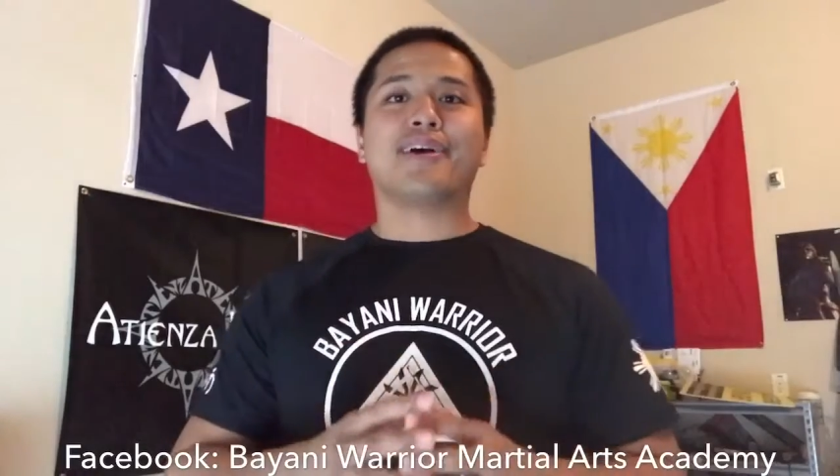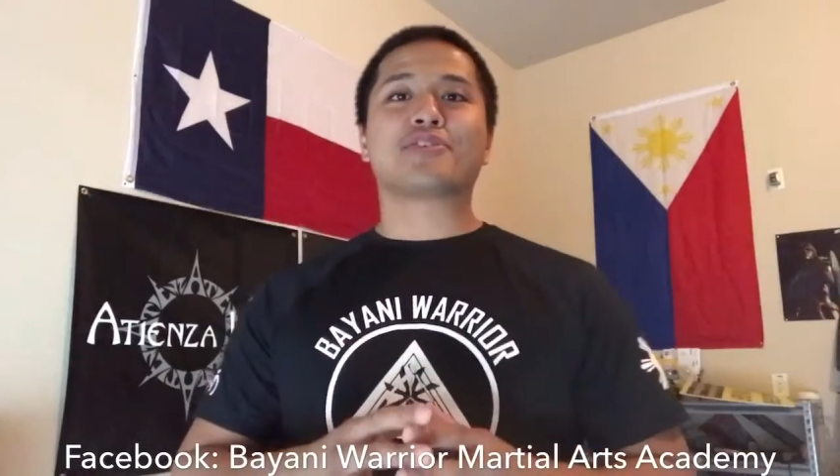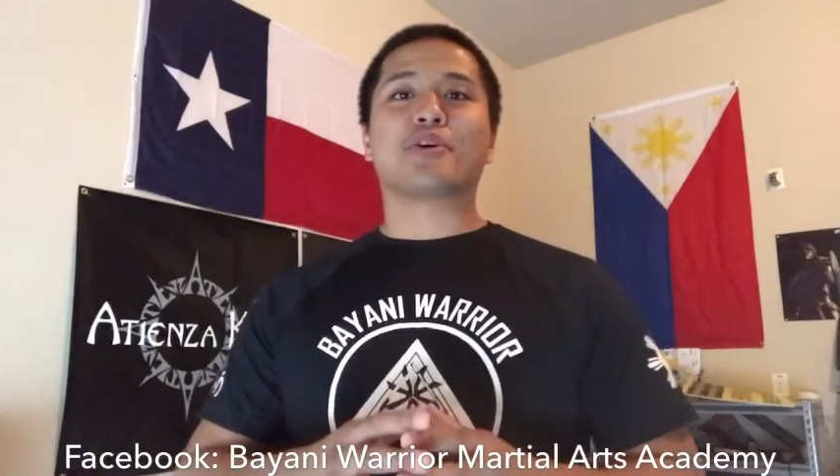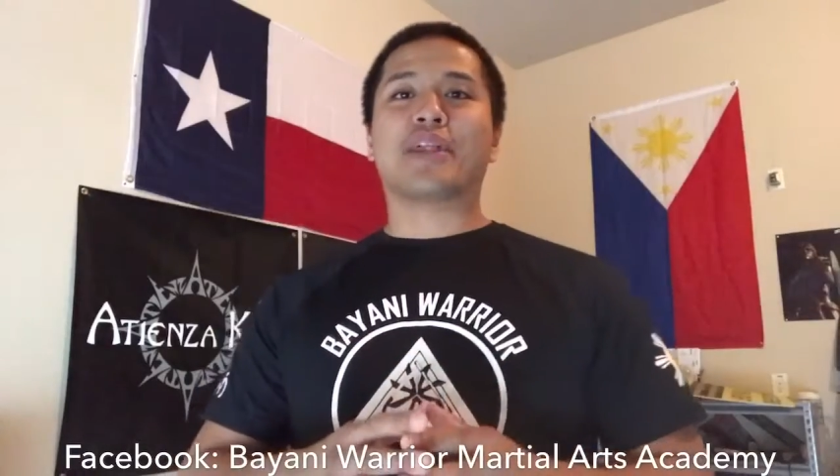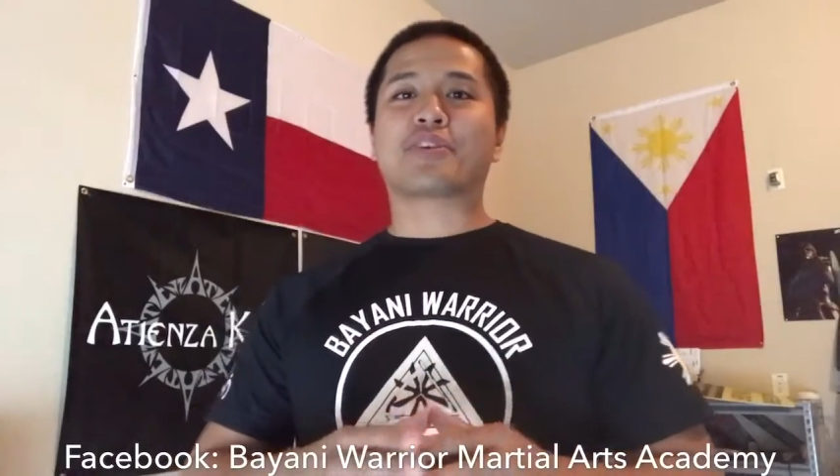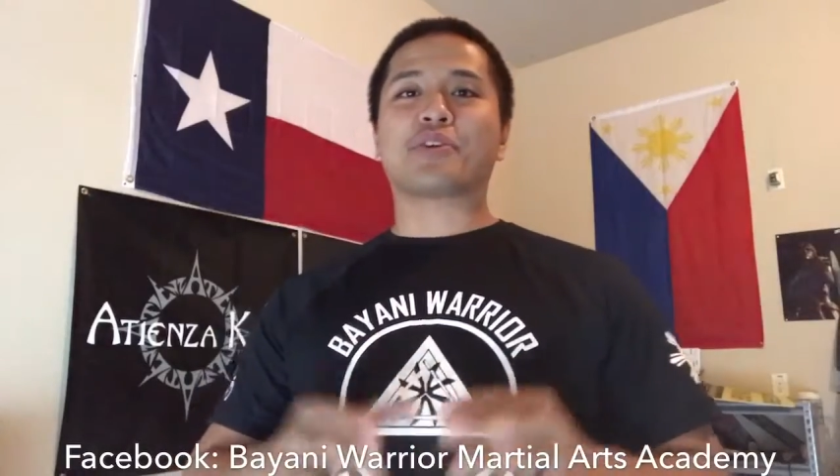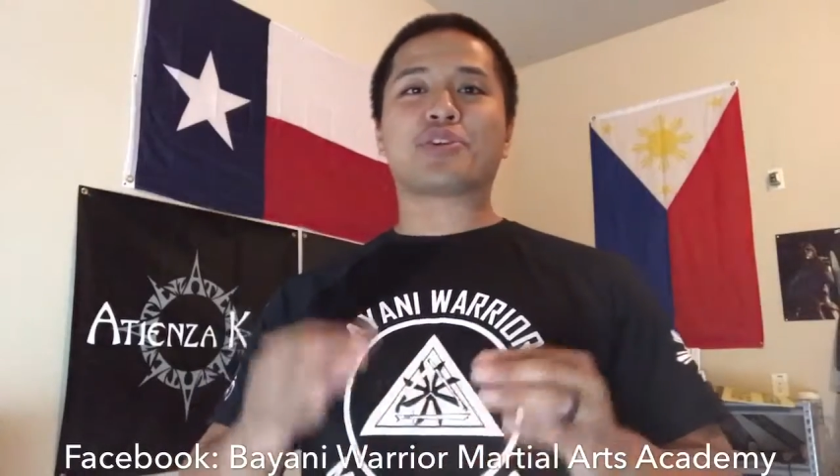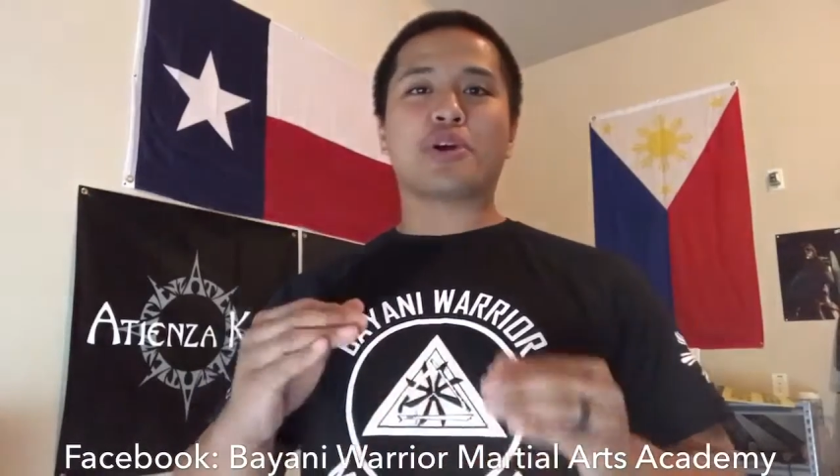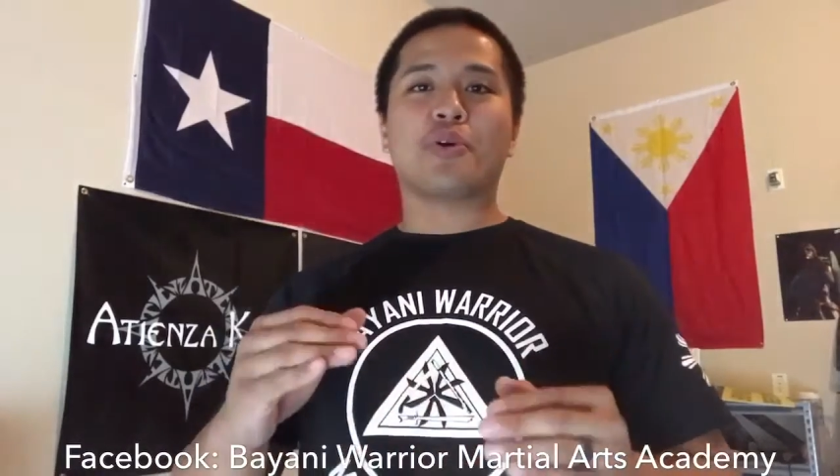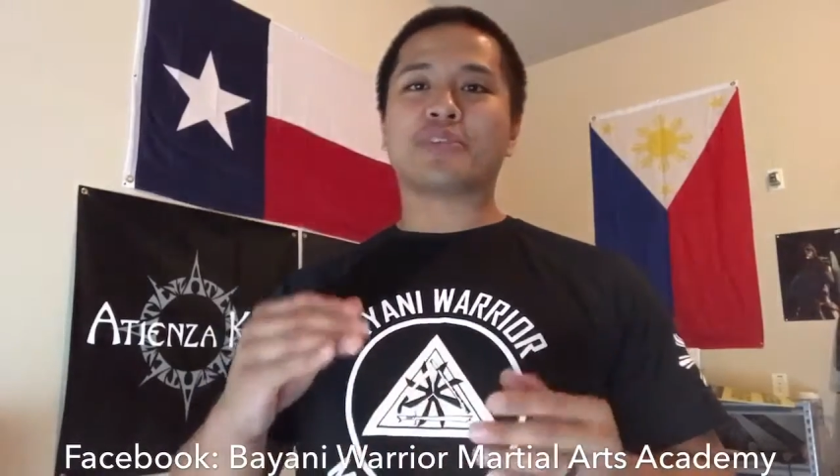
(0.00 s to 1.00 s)
So it actually
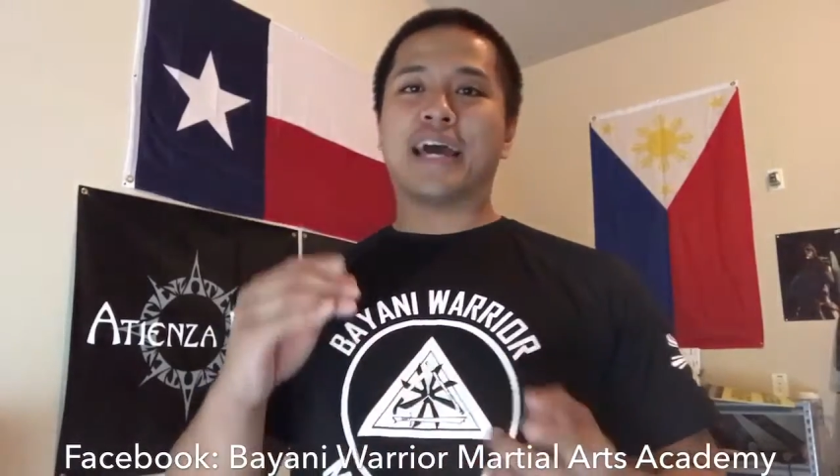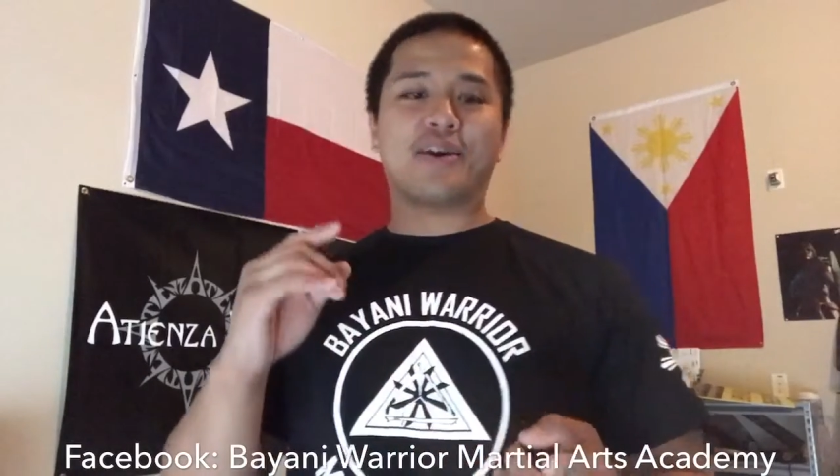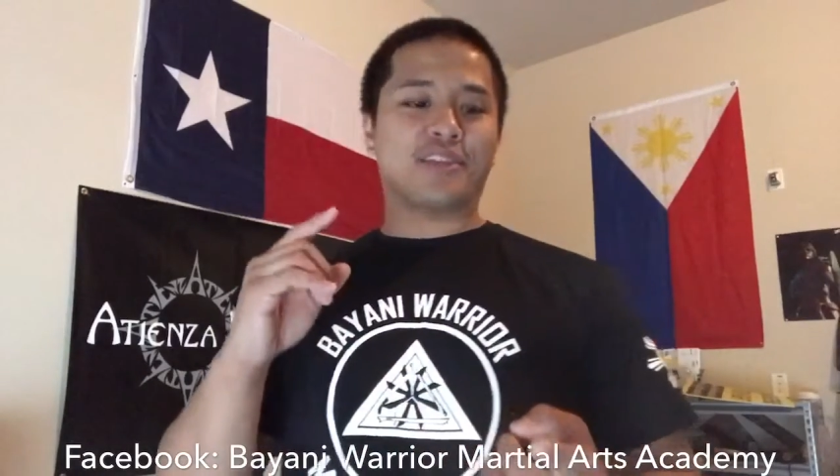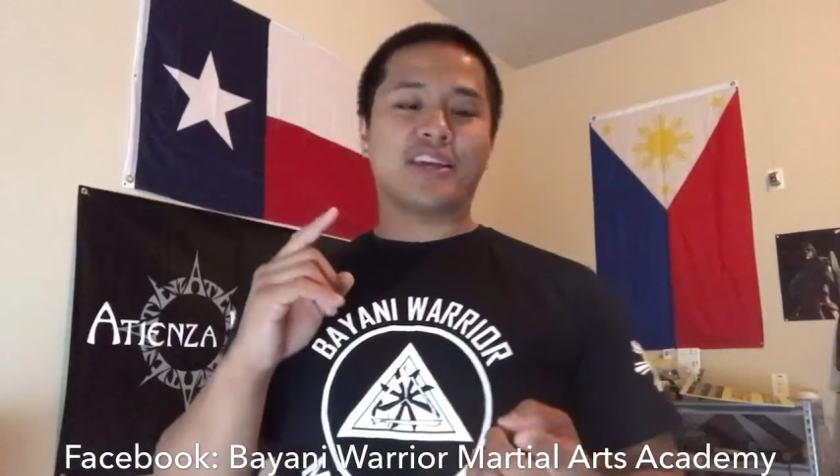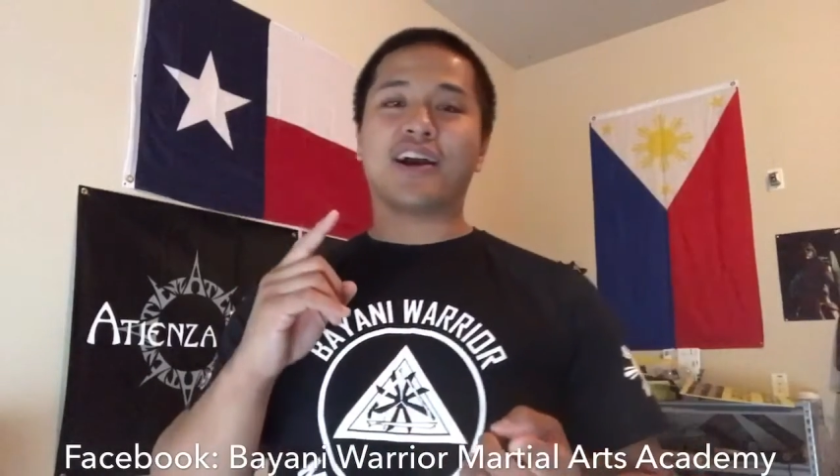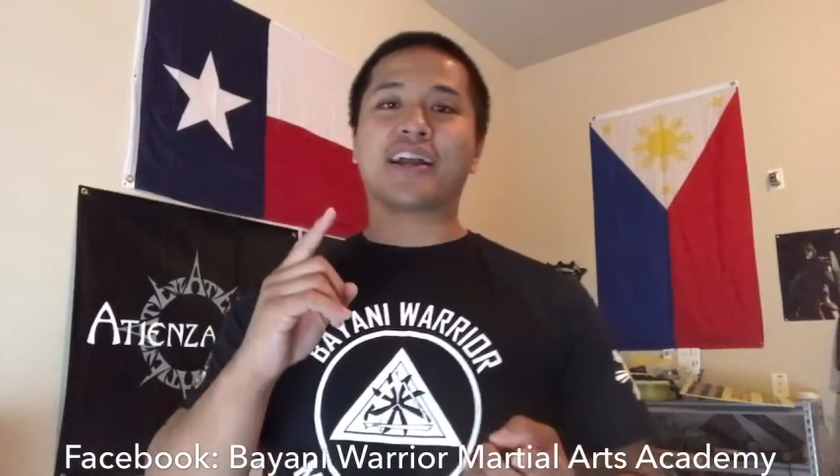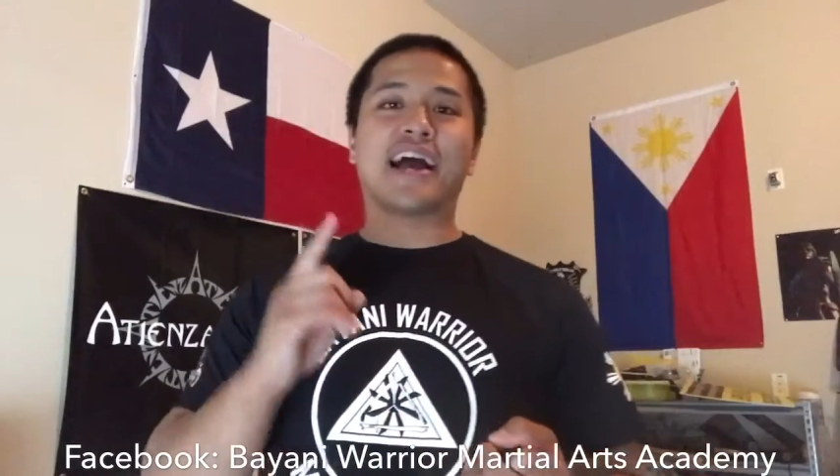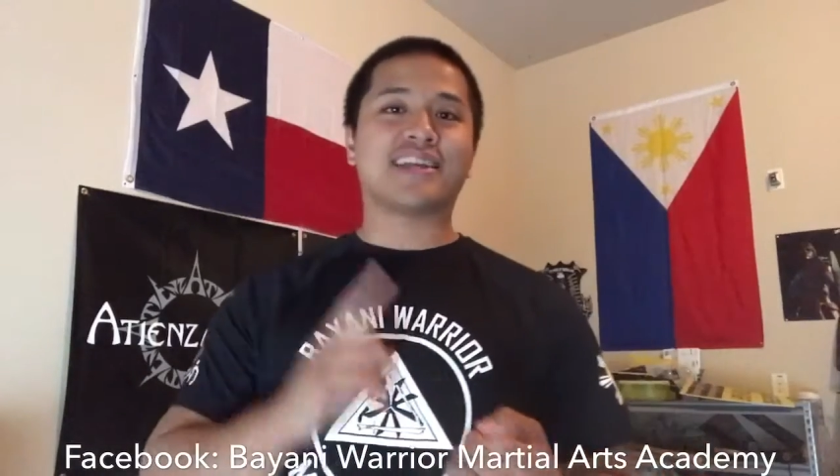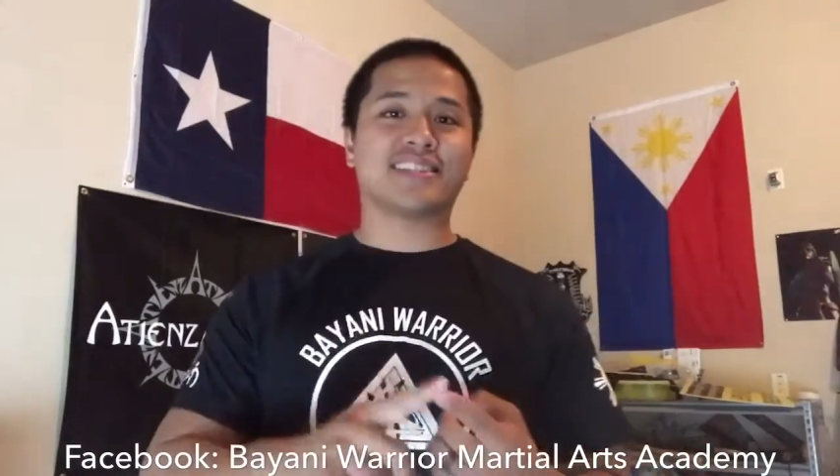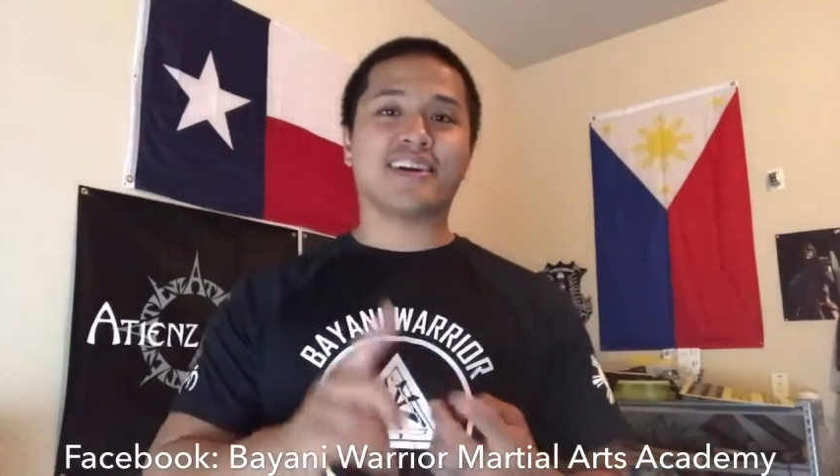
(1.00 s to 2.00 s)
shows how the young
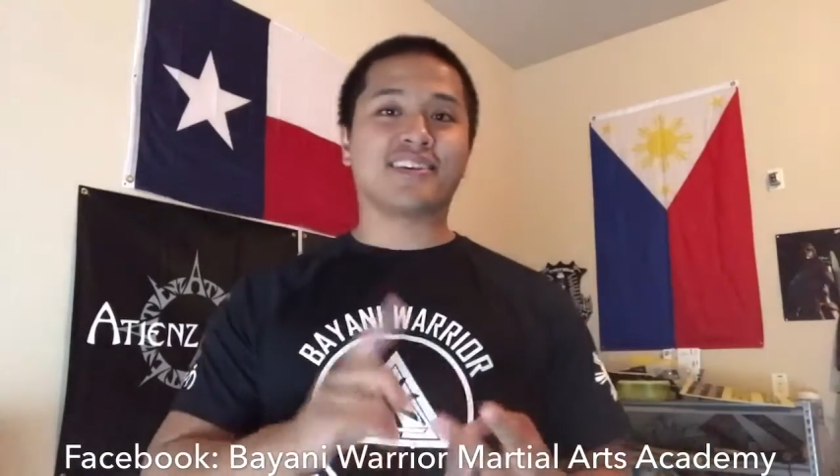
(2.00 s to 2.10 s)
guys and the